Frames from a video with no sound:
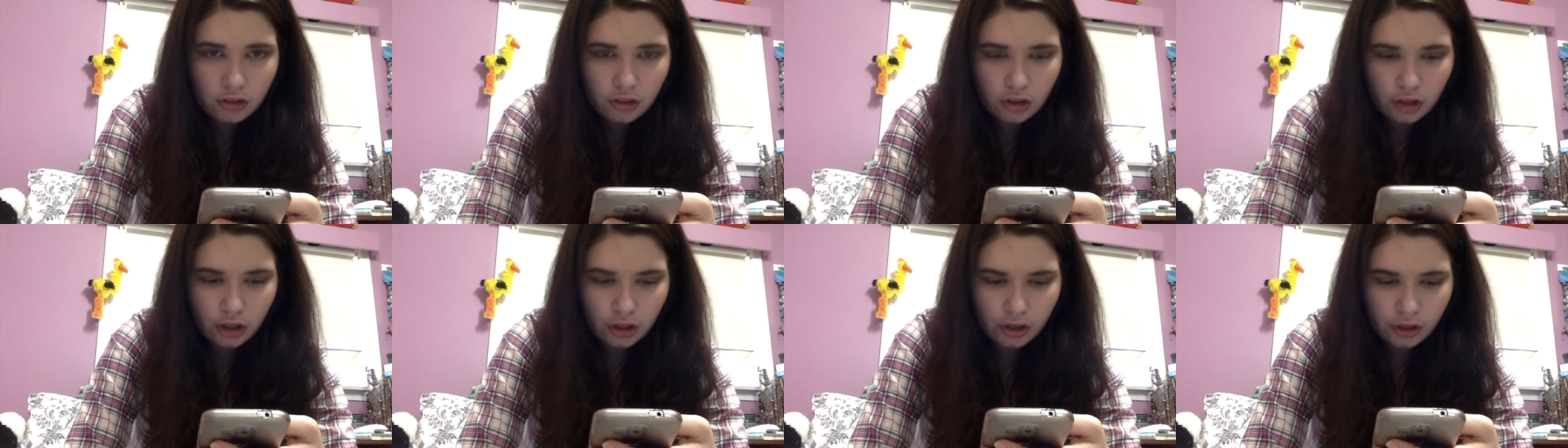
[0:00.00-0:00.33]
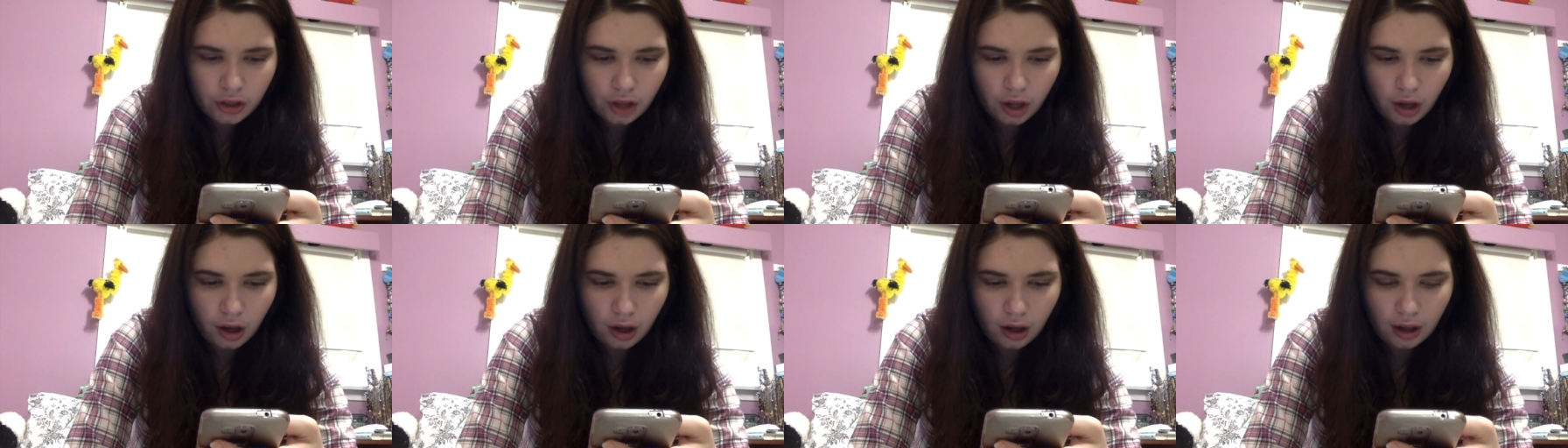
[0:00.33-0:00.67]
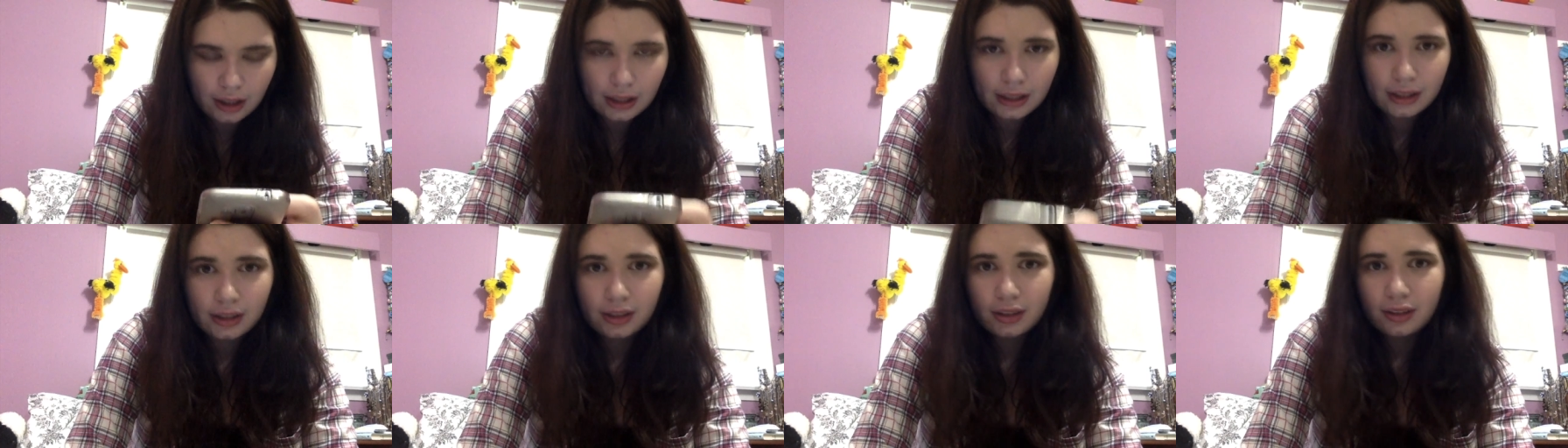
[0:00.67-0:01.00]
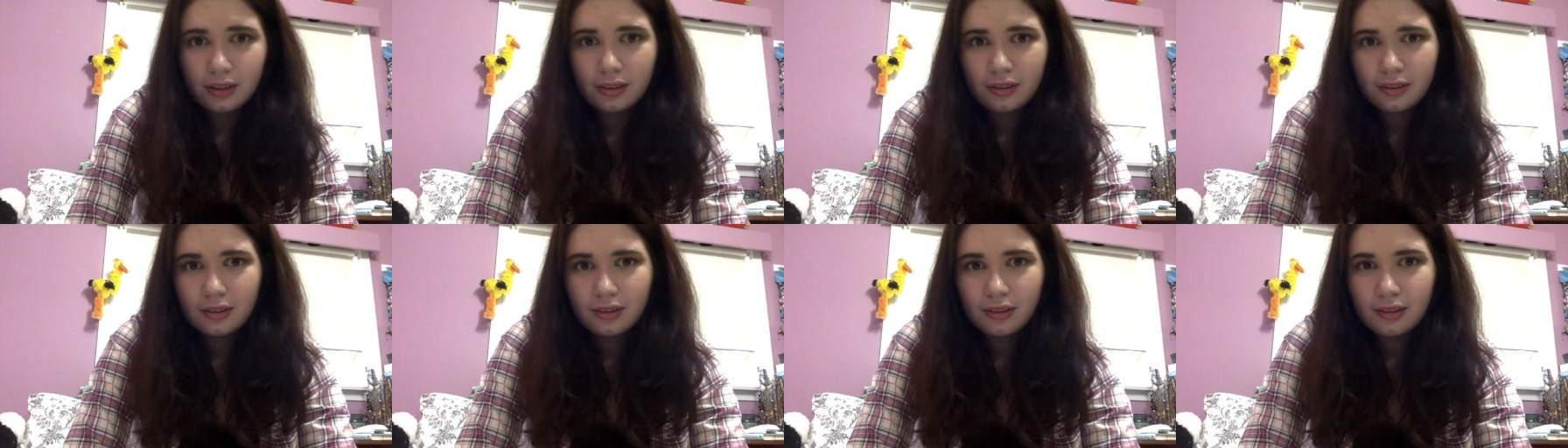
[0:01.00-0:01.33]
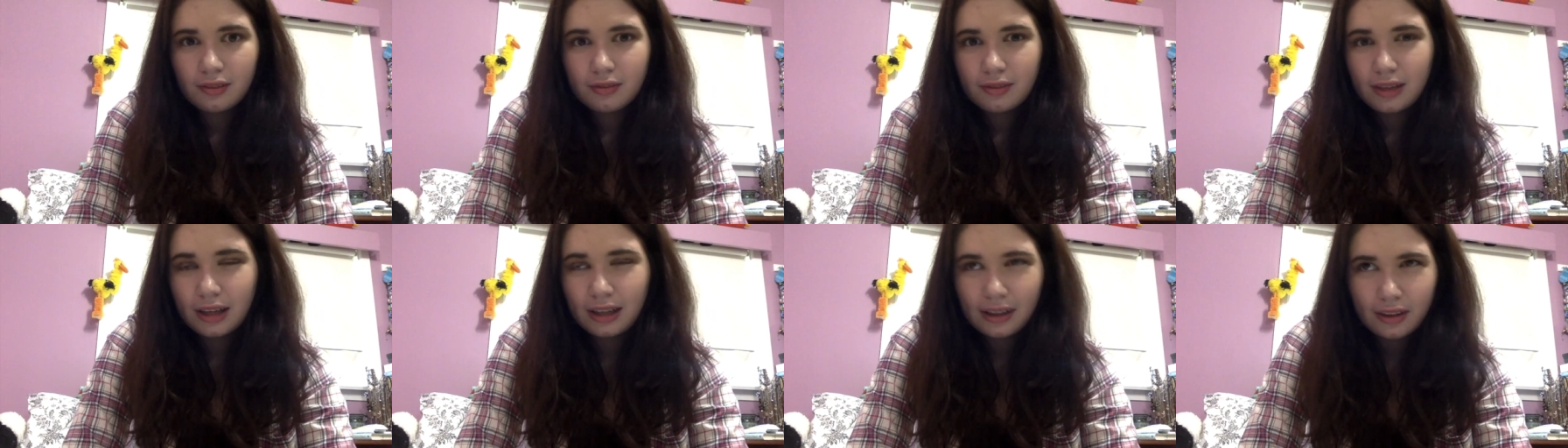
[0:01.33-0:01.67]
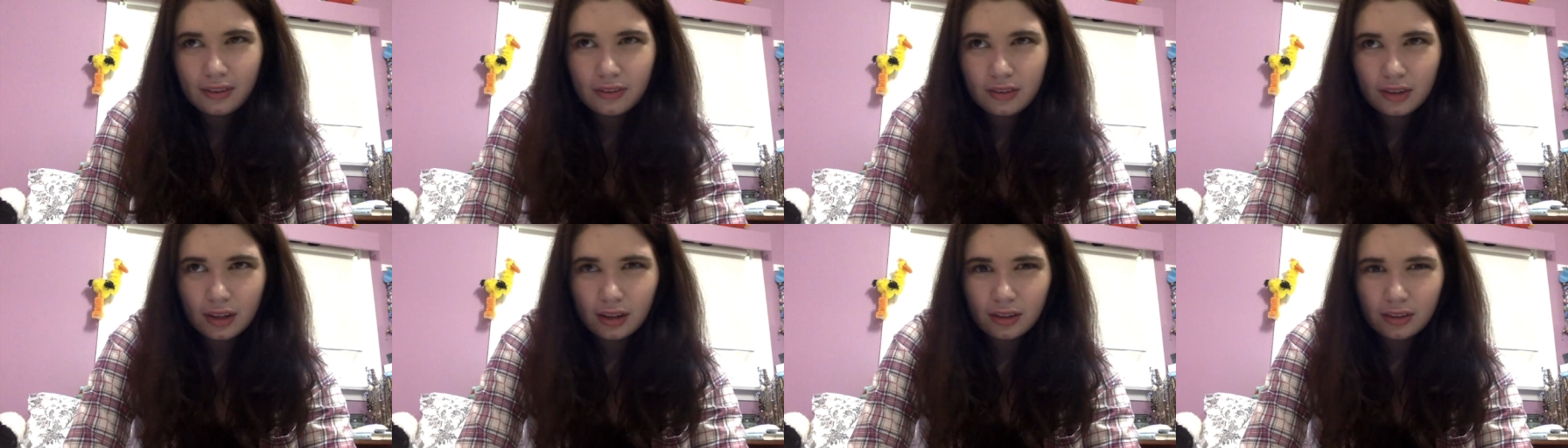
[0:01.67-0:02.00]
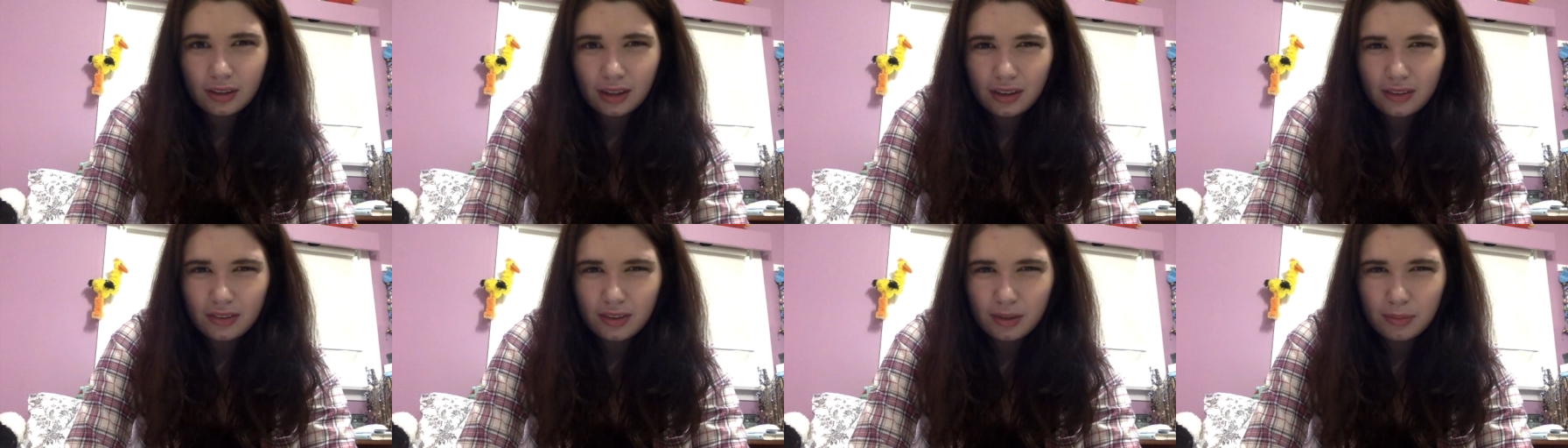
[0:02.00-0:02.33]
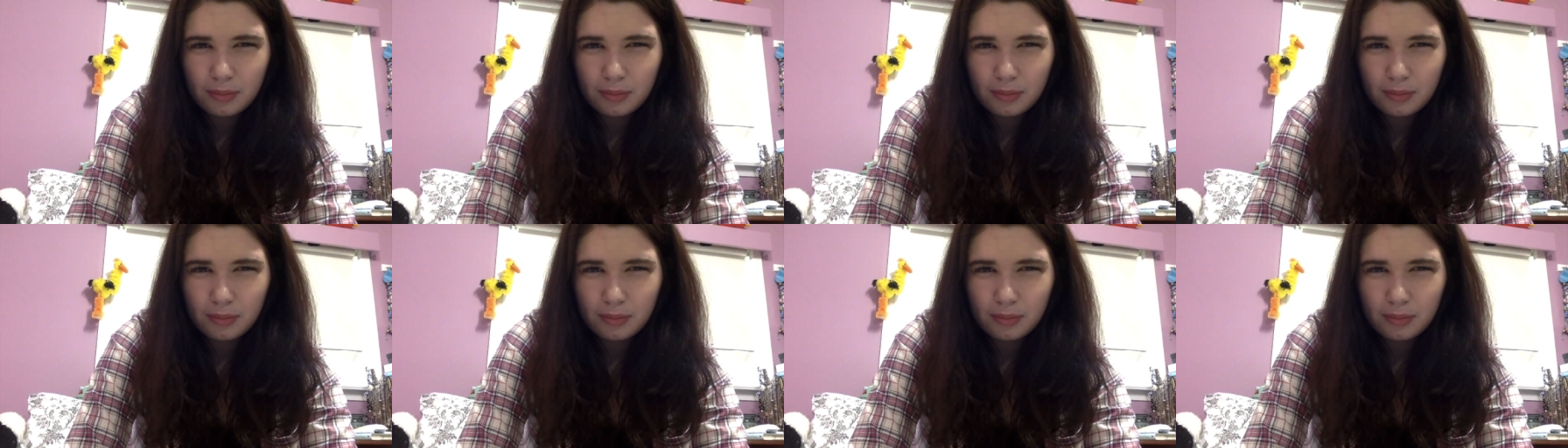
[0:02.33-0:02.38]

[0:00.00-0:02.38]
Turn on. I guess like things